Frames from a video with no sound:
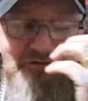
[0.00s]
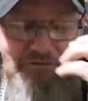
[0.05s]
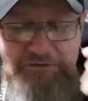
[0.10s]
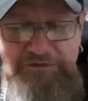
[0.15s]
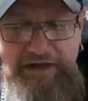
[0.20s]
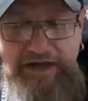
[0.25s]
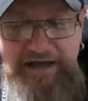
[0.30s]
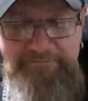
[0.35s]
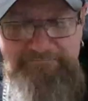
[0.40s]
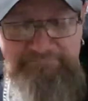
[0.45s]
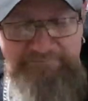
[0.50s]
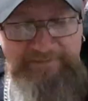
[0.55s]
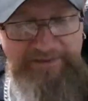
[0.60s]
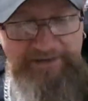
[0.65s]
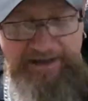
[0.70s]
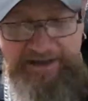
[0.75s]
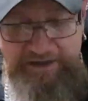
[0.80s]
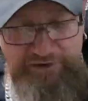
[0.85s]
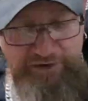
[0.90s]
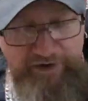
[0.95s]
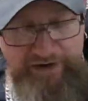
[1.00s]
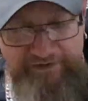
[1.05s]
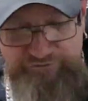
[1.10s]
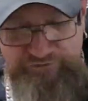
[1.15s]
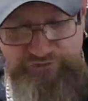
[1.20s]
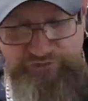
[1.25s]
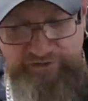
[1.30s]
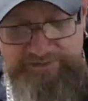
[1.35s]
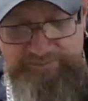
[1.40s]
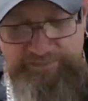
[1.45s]
give you that. And I have
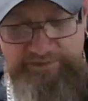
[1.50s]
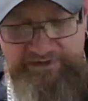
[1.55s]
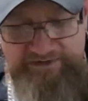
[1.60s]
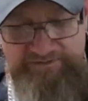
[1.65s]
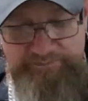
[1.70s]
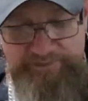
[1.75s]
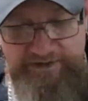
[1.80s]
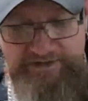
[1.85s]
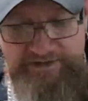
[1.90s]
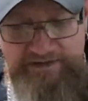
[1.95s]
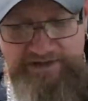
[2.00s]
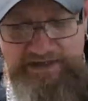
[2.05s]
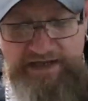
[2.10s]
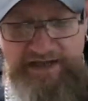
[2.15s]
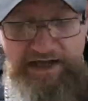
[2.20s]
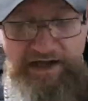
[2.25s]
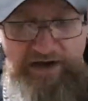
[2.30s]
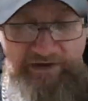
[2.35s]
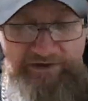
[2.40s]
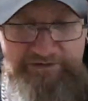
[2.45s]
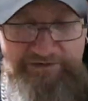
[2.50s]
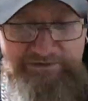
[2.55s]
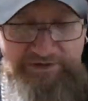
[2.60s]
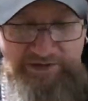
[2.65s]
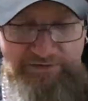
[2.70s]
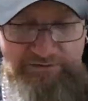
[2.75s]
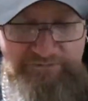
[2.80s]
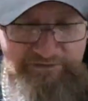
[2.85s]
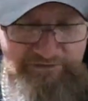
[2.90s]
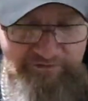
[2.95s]
tried, believe me. I
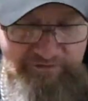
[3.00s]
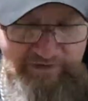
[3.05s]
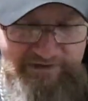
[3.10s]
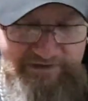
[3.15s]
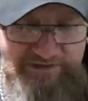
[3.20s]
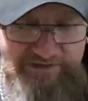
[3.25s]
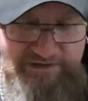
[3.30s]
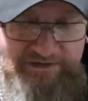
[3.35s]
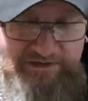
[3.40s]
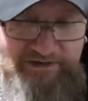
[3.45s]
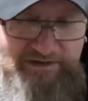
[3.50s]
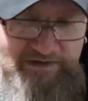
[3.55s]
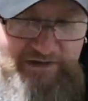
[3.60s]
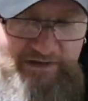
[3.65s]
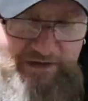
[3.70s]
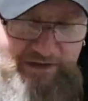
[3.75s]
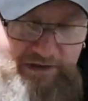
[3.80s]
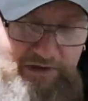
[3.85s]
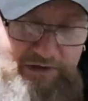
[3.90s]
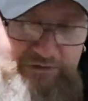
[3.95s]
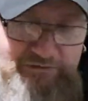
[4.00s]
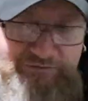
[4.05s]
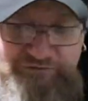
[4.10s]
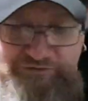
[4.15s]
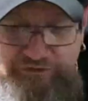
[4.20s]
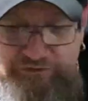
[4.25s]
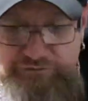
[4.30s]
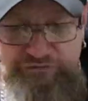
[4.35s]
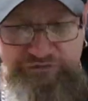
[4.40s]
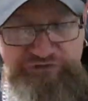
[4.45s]
know that they
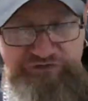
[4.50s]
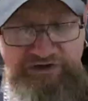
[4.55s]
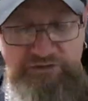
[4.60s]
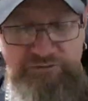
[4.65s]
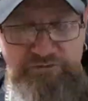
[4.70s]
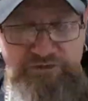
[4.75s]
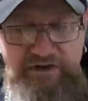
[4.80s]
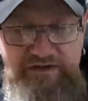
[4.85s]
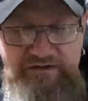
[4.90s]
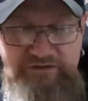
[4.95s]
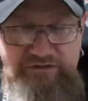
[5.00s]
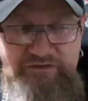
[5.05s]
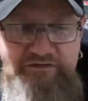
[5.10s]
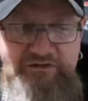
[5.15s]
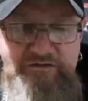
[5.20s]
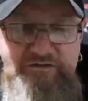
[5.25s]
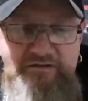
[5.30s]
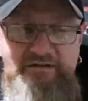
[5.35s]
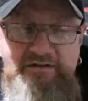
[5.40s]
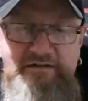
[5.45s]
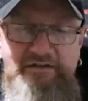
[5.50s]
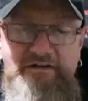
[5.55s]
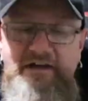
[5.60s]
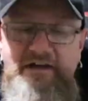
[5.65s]
do sell this